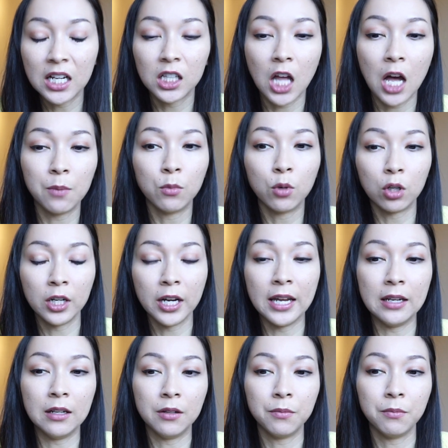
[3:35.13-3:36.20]
a lot more
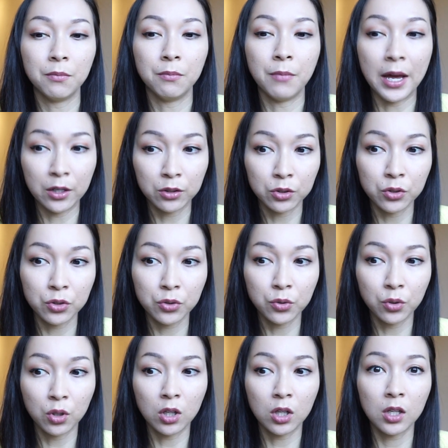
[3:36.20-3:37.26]
in medical
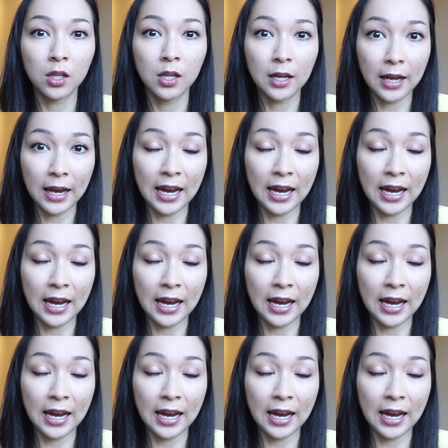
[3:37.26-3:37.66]
school,